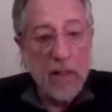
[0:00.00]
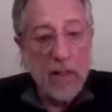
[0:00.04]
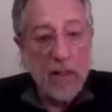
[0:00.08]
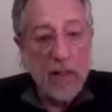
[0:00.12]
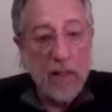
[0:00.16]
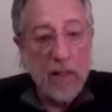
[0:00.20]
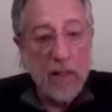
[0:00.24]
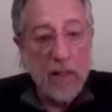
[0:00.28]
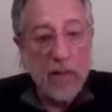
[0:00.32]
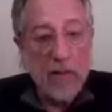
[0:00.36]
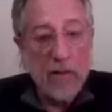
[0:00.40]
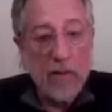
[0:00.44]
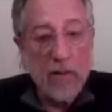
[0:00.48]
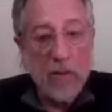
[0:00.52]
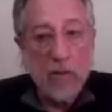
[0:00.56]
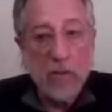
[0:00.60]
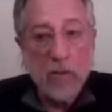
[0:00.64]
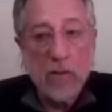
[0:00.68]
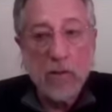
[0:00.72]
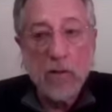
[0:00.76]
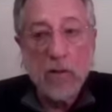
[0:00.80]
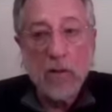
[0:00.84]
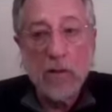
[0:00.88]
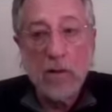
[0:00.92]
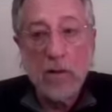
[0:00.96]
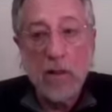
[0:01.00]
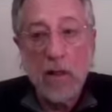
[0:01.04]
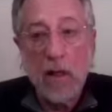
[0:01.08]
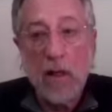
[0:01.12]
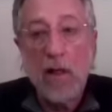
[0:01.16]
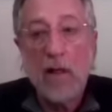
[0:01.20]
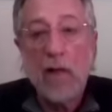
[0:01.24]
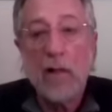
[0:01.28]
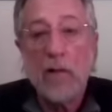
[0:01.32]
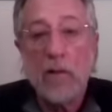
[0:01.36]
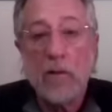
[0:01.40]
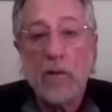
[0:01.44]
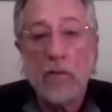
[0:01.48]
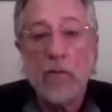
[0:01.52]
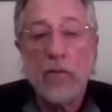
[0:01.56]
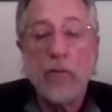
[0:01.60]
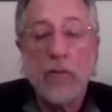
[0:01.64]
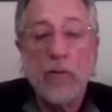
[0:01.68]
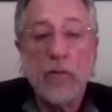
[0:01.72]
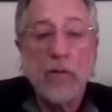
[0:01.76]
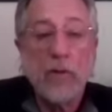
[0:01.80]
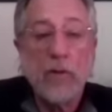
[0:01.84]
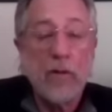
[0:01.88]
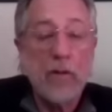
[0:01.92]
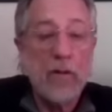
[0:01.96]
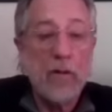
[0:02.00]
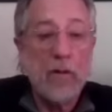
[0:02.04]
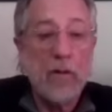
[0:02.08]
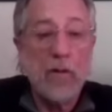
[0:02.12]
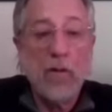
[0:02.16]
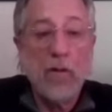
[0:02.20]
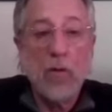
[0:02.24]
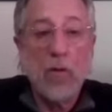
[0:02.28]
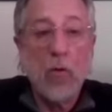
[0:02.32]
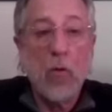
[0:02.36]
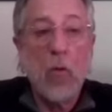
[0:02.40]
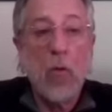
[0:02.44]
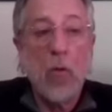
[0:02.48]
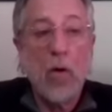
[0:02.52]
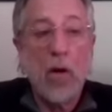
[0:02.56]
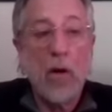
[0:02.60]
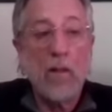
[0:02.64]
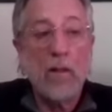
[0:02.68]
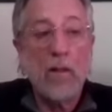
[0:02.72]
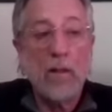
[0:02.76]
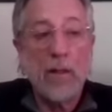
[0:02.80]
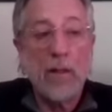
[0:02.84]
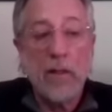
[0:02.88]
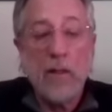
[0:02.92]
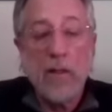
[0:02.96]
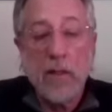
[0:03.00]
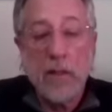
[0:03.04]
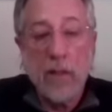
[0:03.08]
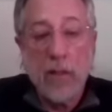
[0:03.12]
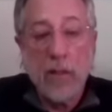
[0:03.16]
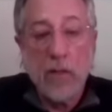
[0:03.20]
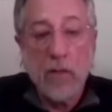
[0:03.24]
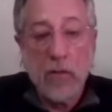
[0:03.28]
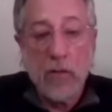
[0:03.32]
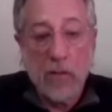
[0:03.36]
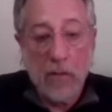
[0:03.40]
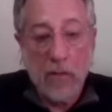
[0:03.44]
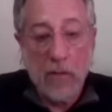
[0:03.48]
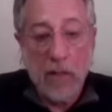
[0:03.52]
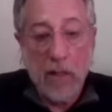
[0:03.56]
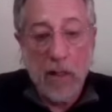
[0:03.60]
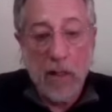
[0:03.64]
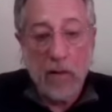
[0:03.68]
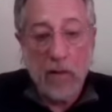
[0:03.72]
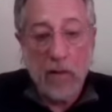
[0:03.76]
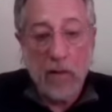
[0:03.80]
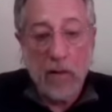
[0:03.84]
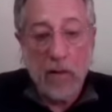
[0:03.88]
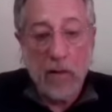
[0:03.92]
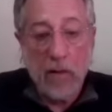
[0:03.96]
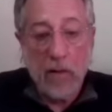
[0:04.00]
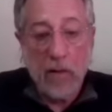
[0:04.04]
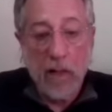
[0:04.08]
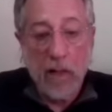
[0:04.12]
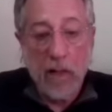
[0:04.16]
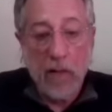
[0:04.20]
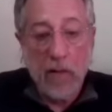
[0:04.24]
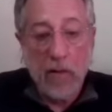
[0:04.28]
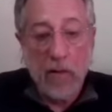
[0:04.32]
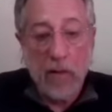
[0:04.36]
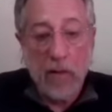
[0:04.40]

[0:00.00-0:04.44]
And so there's a lot of really quality teachers out there now.